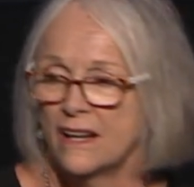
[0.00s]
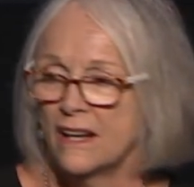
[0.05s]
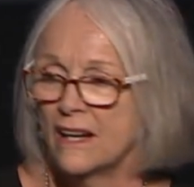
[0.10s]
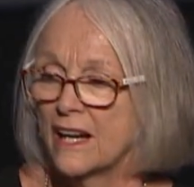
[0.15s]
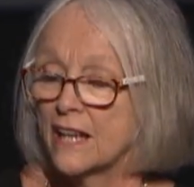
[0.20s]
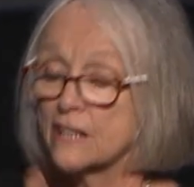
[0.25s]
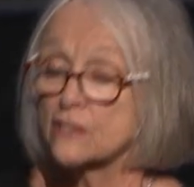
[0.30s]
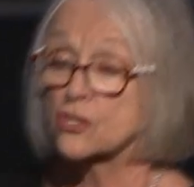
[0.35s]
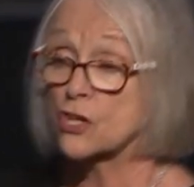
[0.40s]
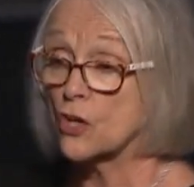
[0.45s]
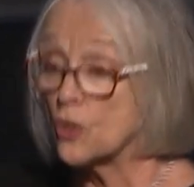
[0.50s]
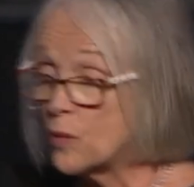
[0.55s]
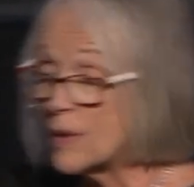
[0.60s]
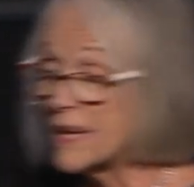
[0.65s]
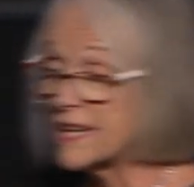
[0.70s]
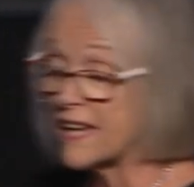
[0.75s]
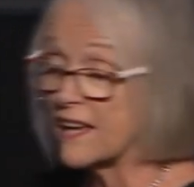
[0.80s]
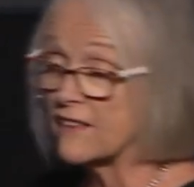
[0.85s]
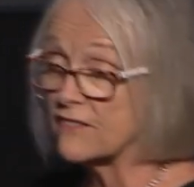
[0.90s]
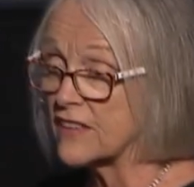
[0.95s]
until we
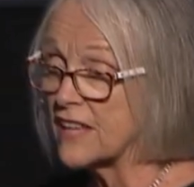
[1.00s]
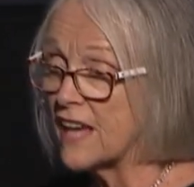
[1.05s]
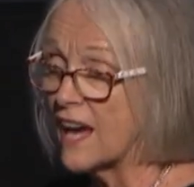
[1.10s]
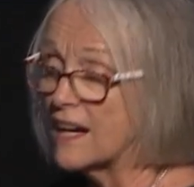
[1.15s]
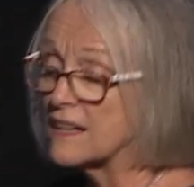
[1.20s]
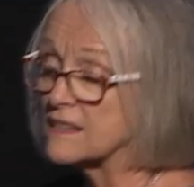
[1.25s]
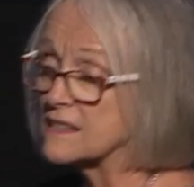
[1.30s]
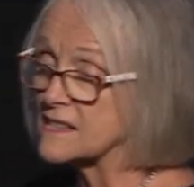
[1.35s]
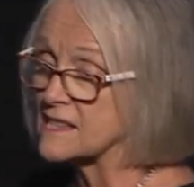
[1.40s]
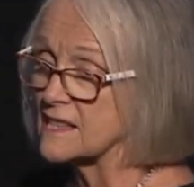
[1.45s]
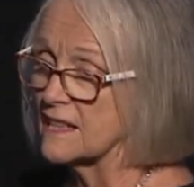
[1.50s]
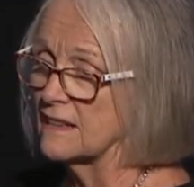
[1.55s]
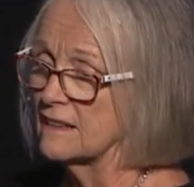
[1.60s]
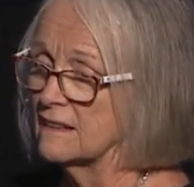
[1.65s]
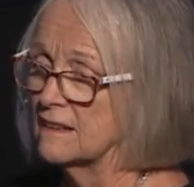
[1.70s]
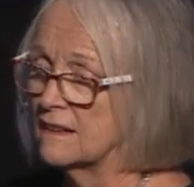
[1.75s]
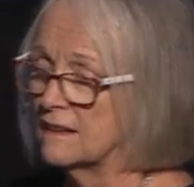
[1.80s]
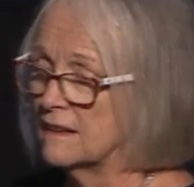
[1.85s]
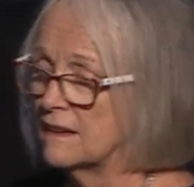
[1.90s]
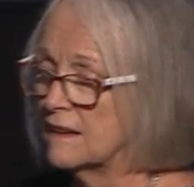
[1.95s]
get the answer.
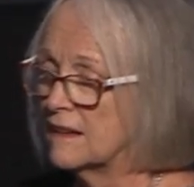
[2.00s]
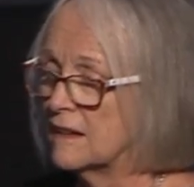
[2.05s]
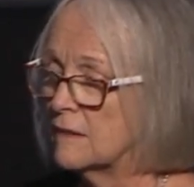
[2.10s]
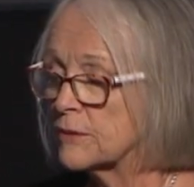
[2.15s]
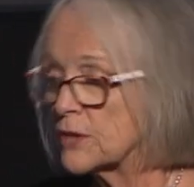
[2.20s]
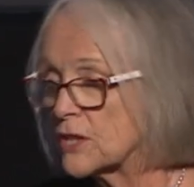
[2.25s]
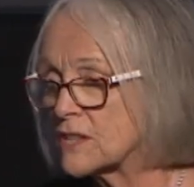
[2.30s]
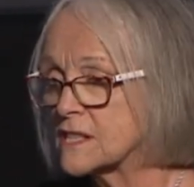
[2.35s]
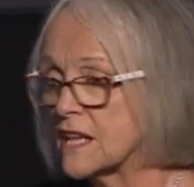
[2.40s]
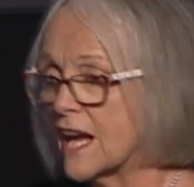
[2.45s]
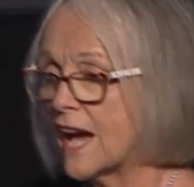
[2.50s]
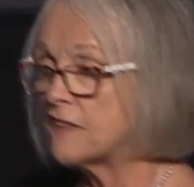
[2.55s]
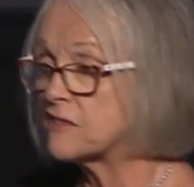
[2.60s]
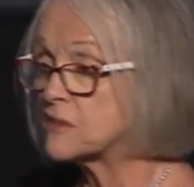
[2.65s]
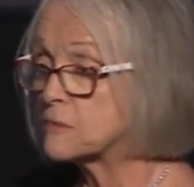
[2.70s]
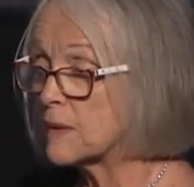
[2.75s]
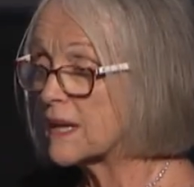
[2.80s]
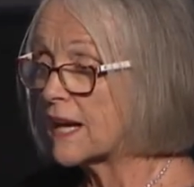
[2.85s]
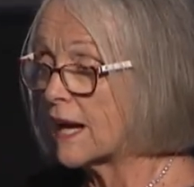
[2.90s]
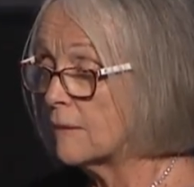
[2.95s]
Because life's
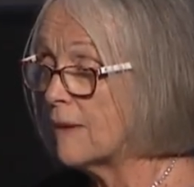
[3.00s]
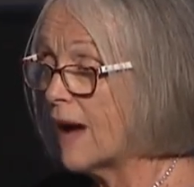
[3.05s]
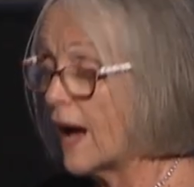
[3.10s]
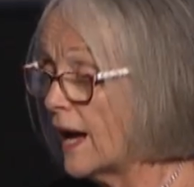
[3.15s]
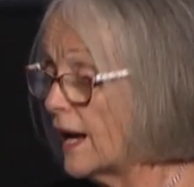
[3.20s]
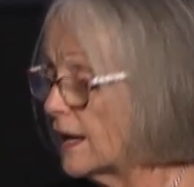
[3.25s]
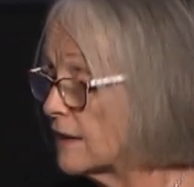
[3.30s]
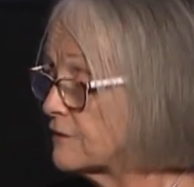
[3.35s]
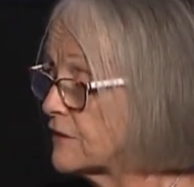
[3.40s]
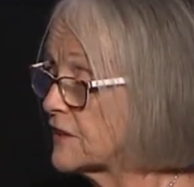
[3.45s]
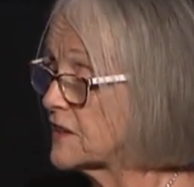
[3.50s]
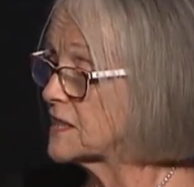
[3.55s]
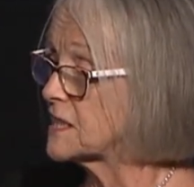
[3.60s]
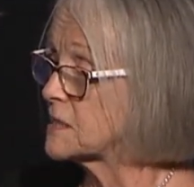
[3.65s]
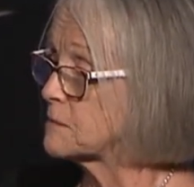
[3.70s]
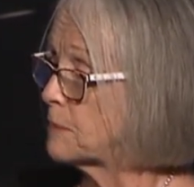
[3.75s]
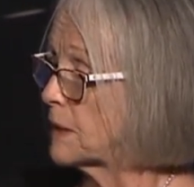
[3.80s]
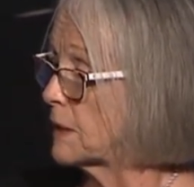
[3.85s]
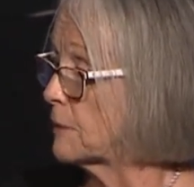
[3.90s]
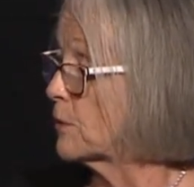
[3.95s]
become hard for these
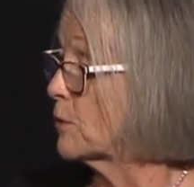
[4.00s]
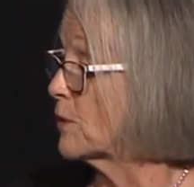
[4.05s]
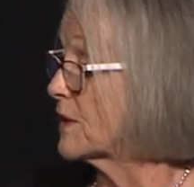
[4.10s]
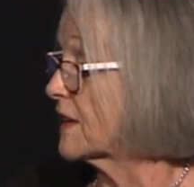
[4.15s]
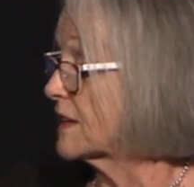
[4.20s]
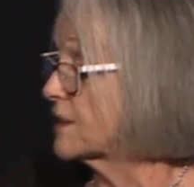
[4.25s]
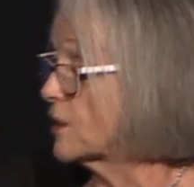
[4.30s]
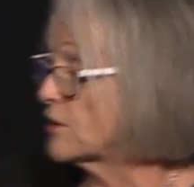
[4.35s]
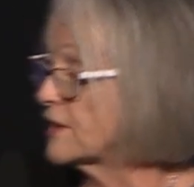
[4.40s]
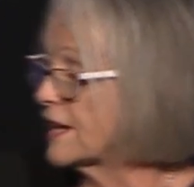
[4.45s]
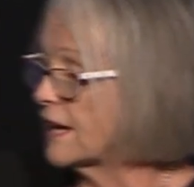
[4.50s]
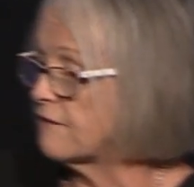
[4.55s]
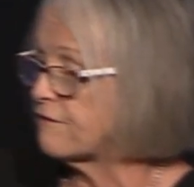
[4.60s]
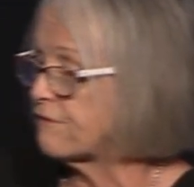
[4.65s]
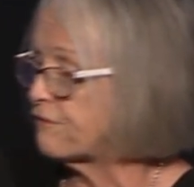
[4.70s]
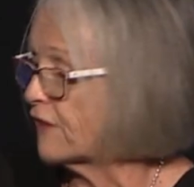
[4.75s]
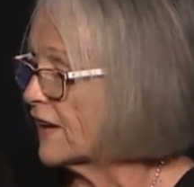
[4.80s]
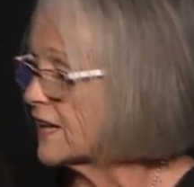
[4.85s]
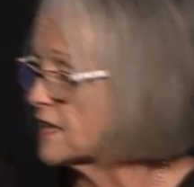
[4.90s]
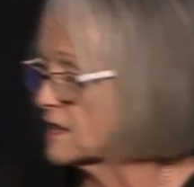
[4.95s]
people where they don't have
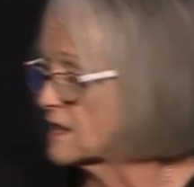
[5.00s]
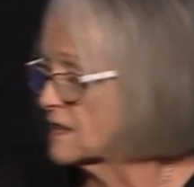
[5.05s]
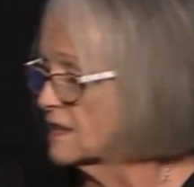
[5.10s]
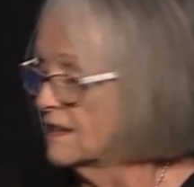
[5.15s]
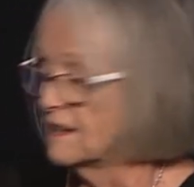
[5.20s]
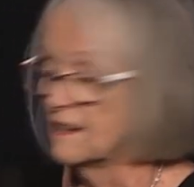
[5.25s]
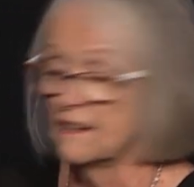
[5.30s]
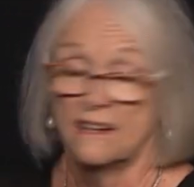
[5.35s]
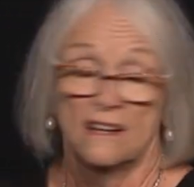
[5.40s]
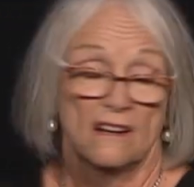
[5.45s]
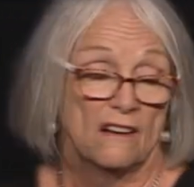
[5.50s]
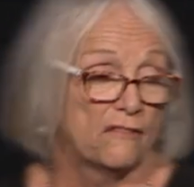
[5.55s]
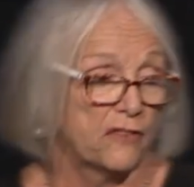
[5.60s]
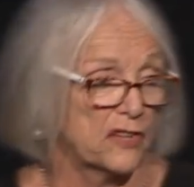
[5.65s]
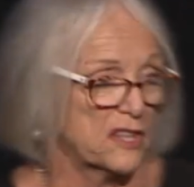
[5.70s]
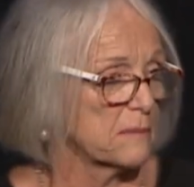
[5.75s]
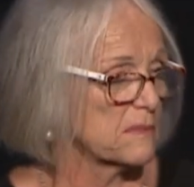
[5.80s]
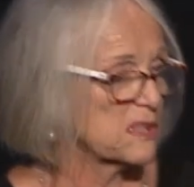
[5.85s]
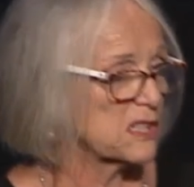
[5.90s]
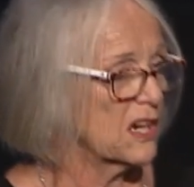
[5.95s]
faith for
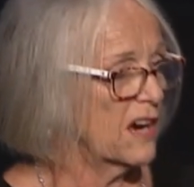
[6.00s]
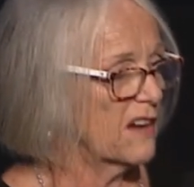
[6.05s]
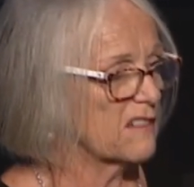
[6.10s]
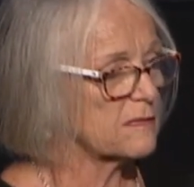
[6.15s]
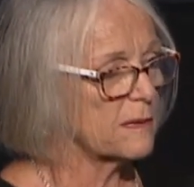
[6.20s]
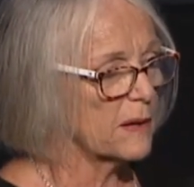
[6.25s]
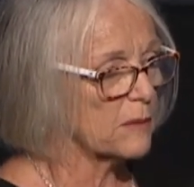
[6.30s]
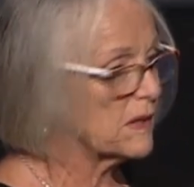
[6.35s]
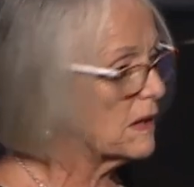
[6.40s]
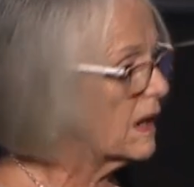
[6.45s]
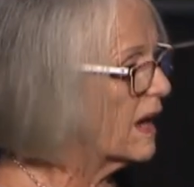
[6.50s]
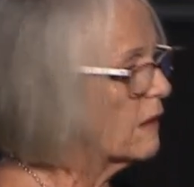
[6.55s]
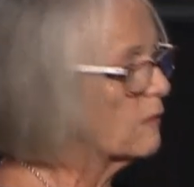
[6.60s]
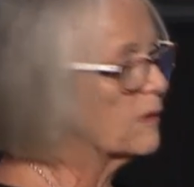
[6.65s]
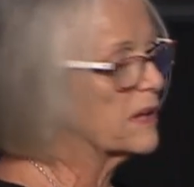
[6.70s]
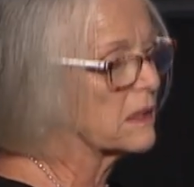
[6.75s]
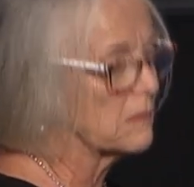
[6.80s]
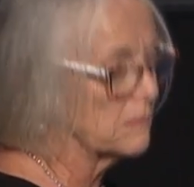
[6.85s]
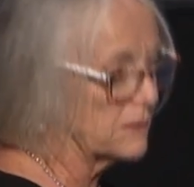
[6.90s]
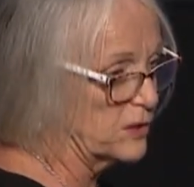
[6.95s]
themselves, but we're like,
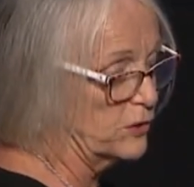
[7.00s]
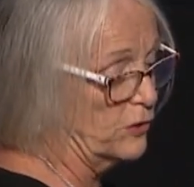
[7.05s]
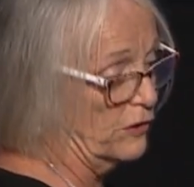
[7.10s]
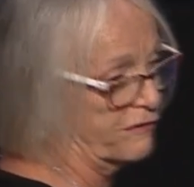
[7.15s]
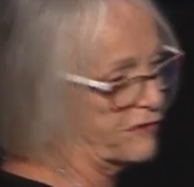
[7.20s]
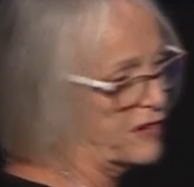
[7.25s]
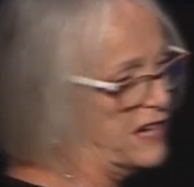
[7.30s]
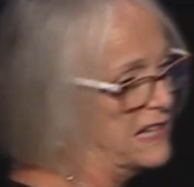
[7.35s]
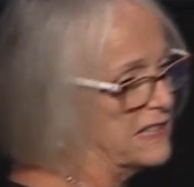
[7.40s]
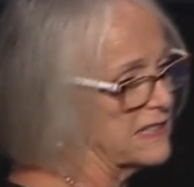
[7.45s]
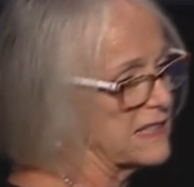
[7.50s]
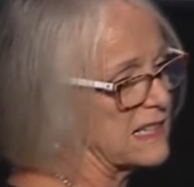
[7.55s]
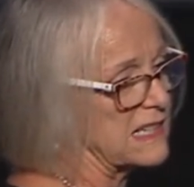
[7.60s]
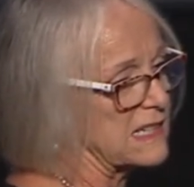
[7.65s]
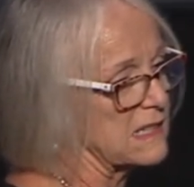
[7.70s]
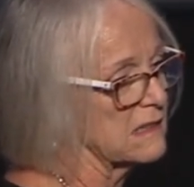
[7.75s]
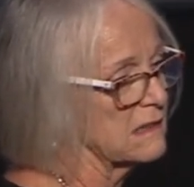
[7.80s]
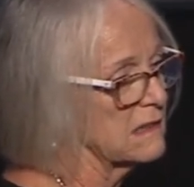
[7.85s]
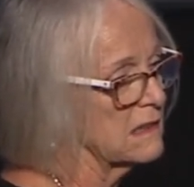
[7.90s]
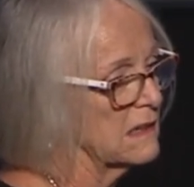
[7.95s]
we can be your friends
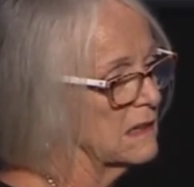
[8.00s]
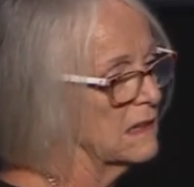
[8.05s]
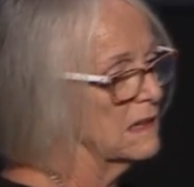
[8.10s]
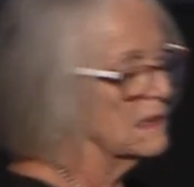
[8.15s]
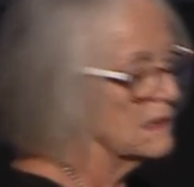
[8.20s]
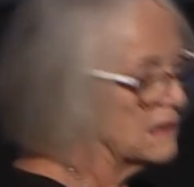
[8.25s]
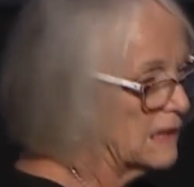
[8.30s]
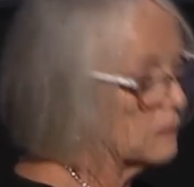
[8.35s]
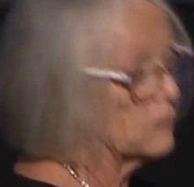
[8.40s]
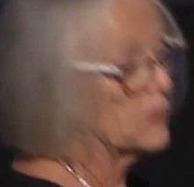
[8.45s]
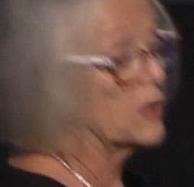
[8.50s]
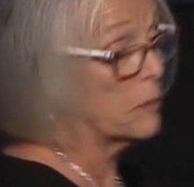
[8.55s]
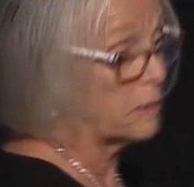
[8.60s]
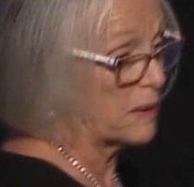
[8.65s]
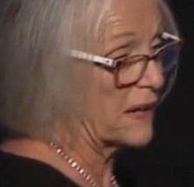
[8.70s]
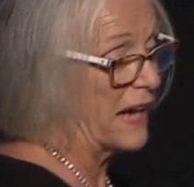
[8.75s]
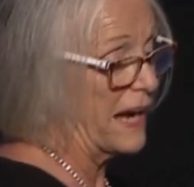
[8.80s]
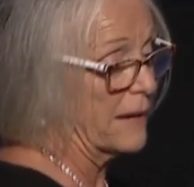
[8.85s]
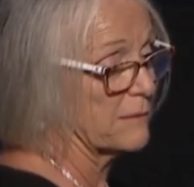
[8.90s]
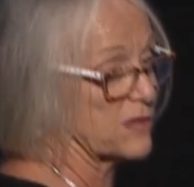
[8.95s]
and we'll
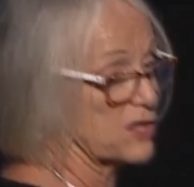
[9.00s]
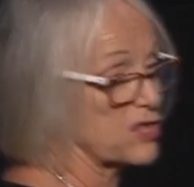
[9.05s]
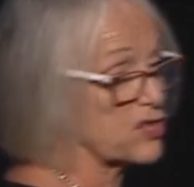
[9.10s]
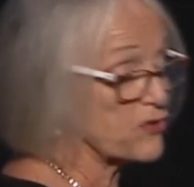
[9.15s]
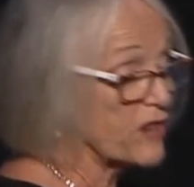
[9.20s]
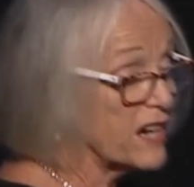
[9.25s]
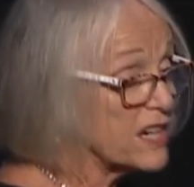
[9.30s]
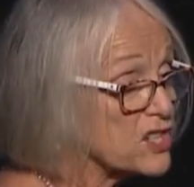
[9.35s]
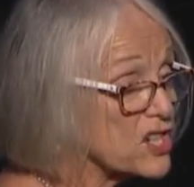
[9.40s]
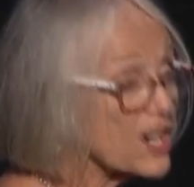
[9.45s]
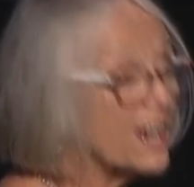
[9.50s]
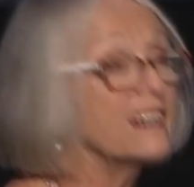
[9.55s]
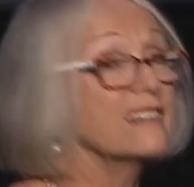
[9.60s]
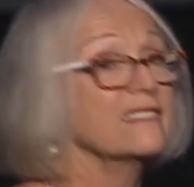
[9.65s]
pick up the stretcher.